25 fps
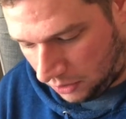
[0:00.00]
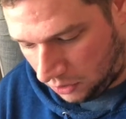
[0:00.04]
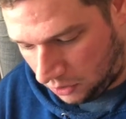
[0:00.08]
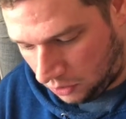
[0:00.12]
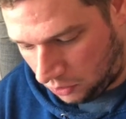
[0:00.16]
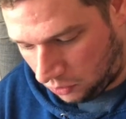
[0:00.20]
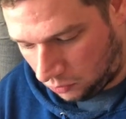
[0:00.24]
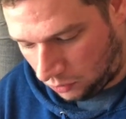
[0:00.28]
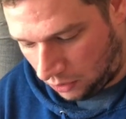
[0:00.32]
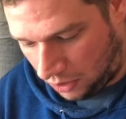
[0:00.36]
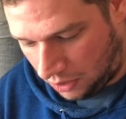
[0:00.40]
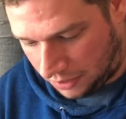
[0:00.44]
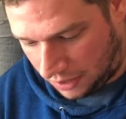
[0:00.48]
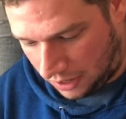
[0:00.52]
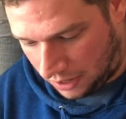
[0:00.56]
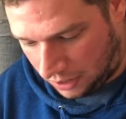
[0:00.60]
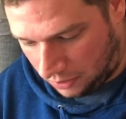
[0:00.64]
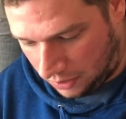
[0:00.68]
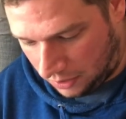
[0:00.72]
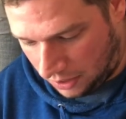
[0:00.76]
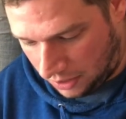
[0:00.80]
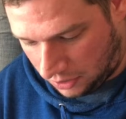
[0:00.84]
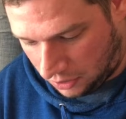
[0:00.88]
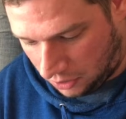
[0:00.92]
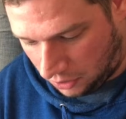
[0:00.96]
Roth
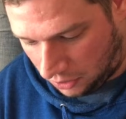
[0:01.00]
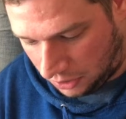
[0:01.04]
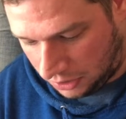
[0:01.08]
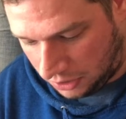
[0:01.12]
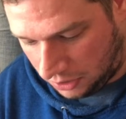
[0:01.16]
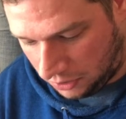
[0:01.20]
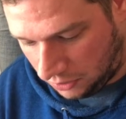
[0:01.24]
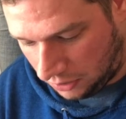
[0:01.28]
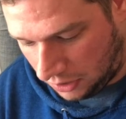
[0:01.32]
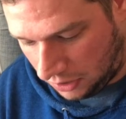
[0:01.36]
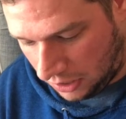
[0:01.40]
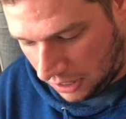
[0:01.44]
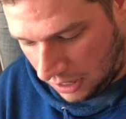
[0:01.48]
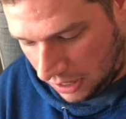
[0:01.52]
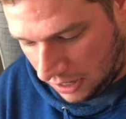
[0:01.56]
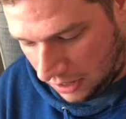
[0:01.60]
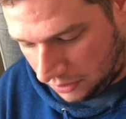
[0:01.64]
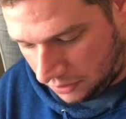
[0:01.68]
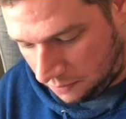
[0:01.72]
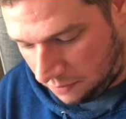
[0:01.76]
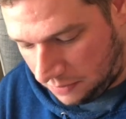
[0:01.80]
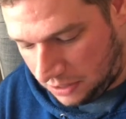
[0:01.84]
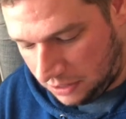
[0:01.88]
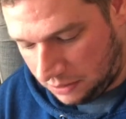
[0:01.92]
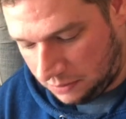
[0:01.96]
IRA current year, the
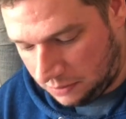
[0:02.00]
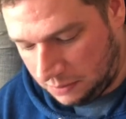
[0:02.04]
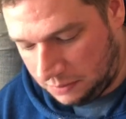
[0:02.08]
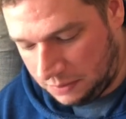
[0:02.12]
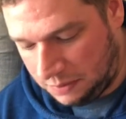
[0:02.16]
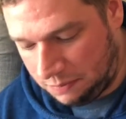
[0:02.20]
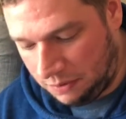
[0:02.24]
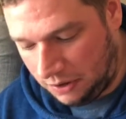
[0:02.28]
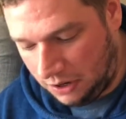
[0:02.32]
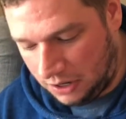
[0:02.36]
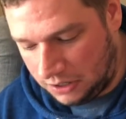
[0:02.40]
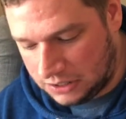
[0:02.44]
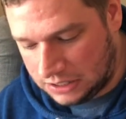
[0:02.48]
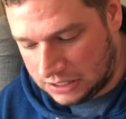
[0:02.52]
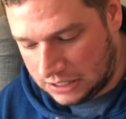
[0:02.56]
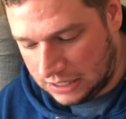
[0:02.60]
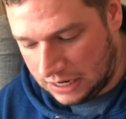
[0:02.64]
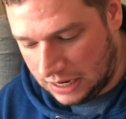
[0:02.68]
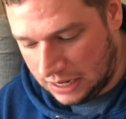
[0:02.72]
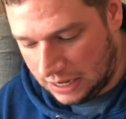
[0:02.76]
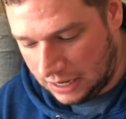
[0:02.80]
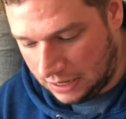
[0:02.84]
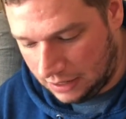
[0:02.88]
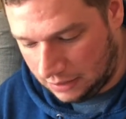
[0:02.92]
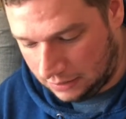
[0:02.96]
minimum deposit,
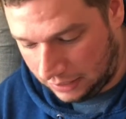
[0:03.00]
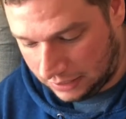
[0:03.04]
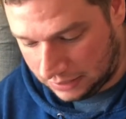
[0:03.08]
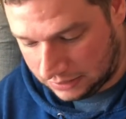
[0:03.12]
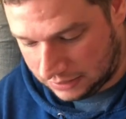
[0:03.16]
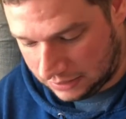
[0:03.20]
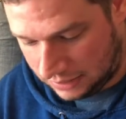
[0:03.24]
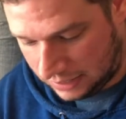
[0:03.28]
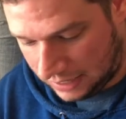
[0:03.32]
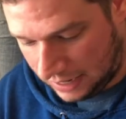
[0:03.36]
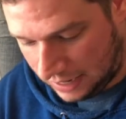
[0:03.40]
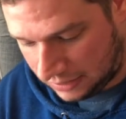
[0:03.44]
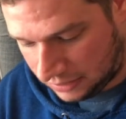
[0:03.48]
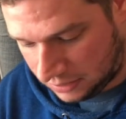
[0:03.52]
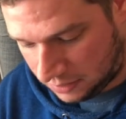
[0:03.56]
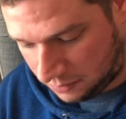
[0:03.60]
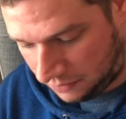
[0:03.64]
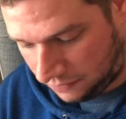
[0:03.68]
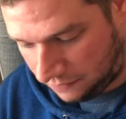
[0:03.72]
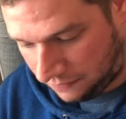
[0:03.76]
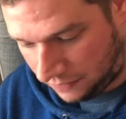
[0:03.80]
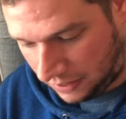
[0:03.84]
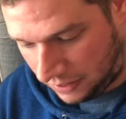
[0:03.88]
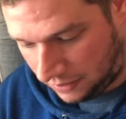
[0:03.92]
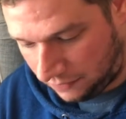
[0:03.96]
like I said, has to be
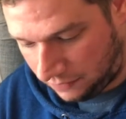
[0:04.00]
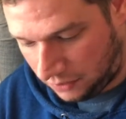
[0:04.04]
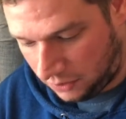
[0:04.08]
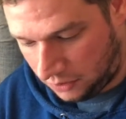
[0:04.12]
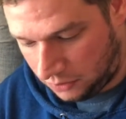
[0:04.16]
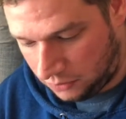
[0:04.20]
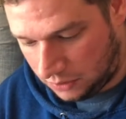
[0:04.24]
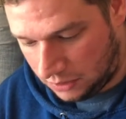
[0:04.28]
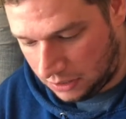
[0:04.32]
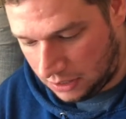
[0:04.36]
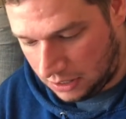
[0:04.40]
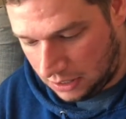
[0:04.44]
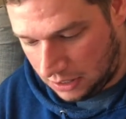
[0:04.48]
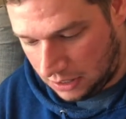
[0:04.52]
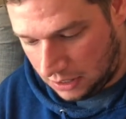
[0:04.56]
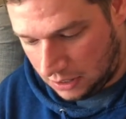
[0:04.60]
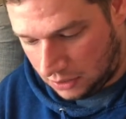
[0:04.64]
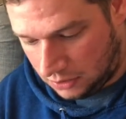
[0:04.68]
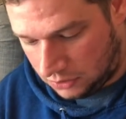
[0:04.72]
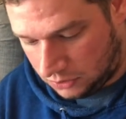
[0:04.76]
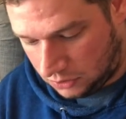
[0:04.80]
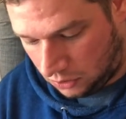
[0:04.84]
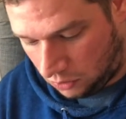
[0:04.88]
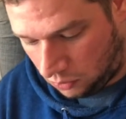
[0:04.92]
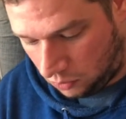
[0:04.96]
$500.
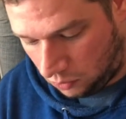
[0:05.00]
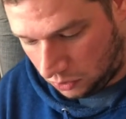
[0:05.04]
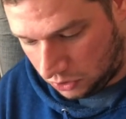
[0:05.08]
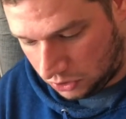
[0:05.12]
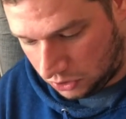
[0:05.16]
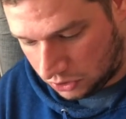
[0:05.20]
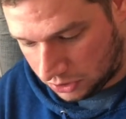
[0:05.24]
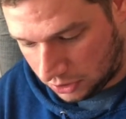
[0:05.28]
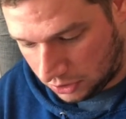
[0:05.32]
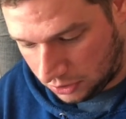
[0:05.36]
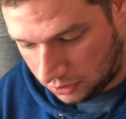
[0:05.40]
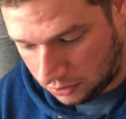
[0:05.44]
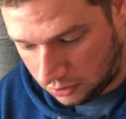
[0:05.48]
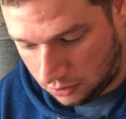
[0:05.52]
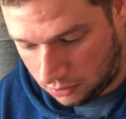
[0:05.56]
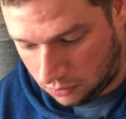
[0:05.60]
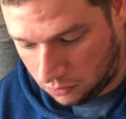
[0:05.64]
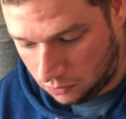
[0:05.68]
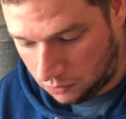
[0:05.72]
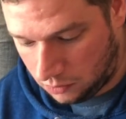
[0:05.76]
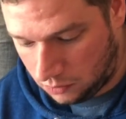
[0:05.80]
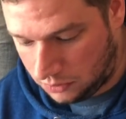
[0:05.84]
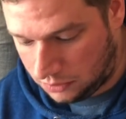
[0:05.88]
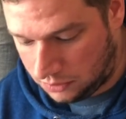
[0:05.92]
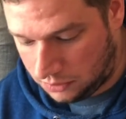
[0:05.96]
So we're just gonna go
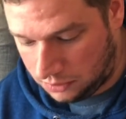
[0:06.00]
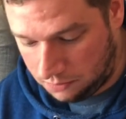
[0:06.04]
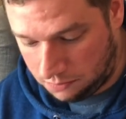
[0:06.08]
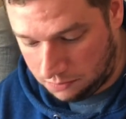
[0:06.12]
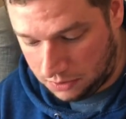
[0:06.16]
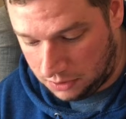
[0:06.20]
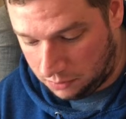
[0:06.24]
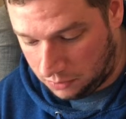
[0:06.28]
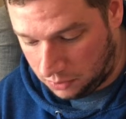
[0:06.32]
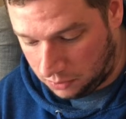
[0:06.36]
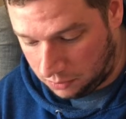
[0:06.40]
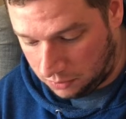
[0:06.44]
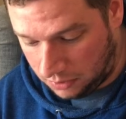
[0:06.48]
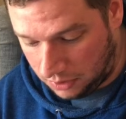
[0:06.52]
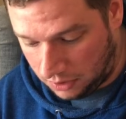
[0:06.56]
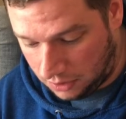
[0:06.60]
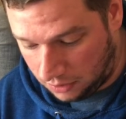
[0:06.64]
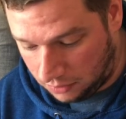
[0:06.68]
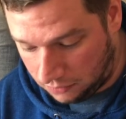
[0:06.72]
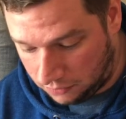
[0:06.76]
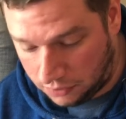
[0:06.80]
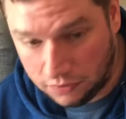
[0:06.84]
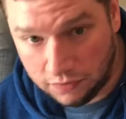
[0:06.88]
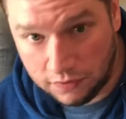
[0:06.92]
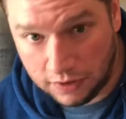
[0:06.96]
with the minimum
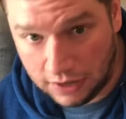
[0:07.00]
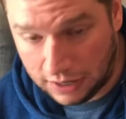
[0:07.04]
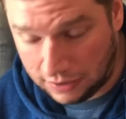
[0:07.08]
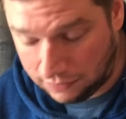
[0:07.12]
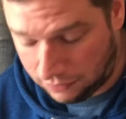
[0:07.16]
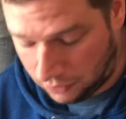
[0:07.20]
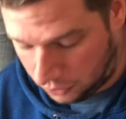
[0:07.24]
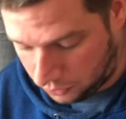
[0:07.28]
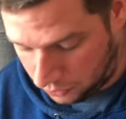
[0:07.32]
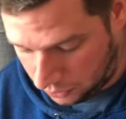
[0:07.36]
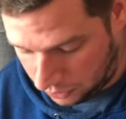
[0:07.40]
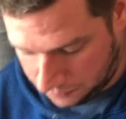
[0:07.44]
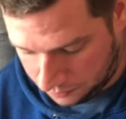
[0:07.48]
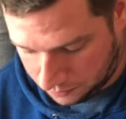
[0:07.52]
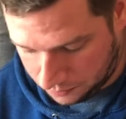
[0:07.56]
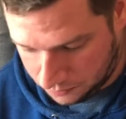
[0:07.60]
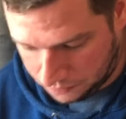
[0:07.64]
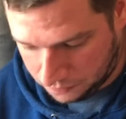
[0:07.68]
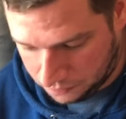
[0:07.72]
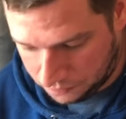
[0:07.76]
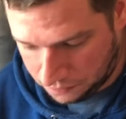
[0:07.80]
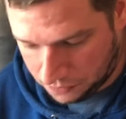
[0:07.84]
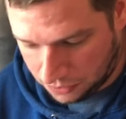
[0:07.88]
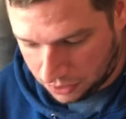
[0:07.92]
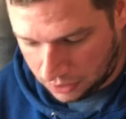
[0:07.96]
of $500.
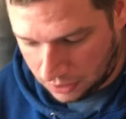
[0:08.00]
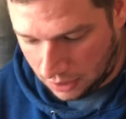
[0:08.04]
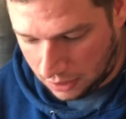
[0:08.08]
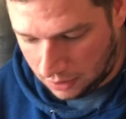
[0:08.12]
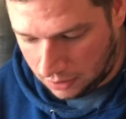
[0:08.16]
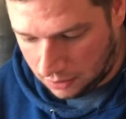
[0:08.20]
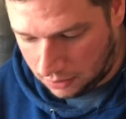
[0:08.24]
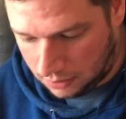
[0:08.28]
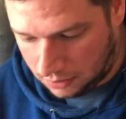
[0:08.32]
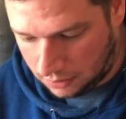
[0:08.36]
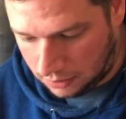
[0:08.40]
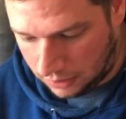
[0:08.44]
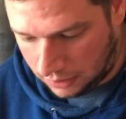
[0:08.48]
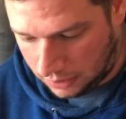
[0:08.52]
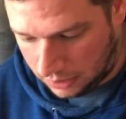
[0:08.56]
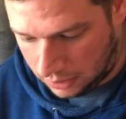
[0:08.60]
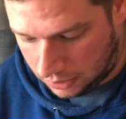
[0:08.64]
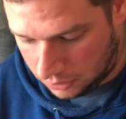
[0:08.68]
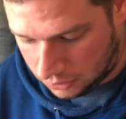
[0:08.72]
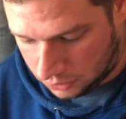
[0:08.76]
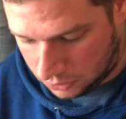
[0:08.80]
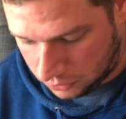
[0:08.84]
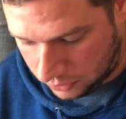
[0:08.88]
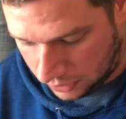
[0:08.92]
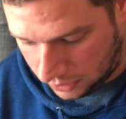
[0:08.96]

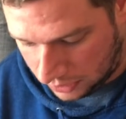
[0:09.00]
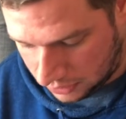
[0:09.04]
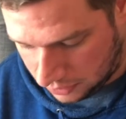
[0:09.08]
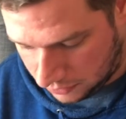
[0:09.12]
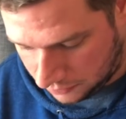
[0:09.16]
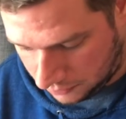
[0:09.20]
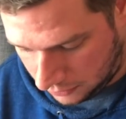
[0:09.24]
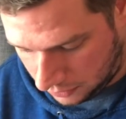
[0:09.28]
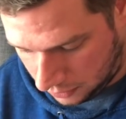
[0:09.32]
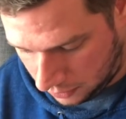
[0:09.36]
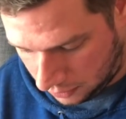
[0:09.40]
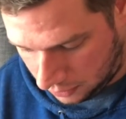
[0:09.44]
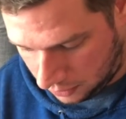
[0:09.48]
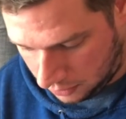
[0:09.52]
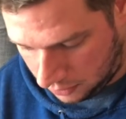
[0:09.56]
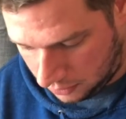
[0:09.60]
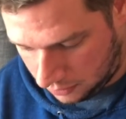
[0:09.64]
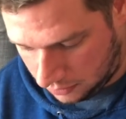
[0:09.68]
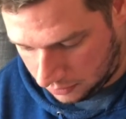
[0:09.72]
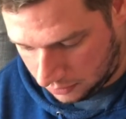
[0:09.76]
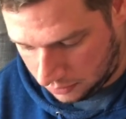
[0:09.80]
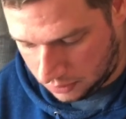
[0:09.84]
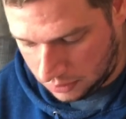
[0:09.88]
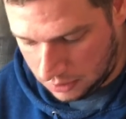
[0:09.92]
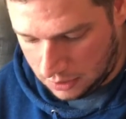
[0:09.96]
then transfer
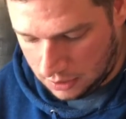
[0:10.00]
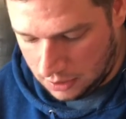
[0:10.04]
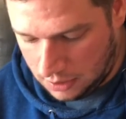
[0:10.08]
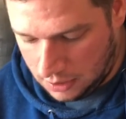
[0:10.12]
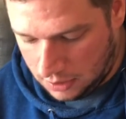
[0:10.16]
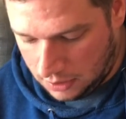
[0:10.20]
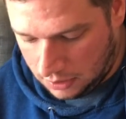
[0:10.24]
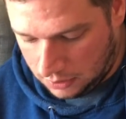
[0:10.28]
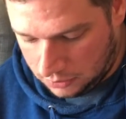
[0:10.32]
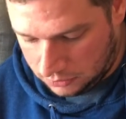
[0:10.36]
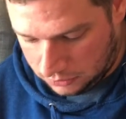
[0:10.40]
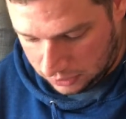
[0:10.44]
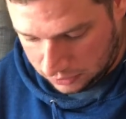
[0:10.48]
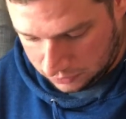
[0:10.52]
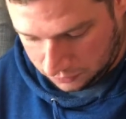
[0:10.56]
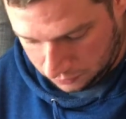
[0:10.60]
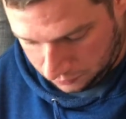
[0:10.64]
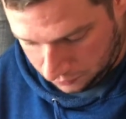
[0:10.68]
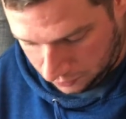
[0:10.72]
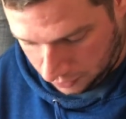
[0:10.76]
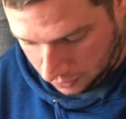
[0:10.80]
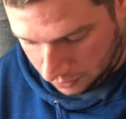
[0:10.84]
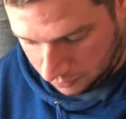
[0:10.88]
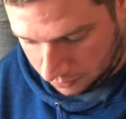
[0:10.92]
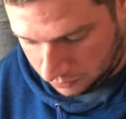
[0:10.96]

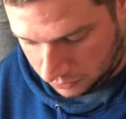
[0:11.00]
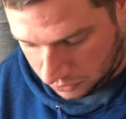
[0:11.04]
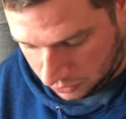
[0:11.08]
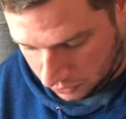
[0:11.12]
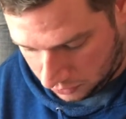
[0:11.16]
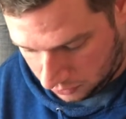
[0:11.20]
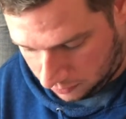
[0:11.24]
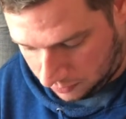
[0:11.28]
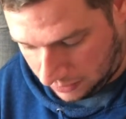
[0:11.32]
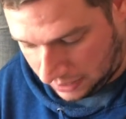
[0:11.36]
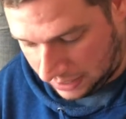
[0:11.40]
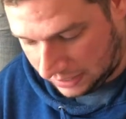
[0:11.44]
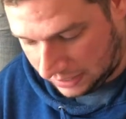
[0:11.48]
from to my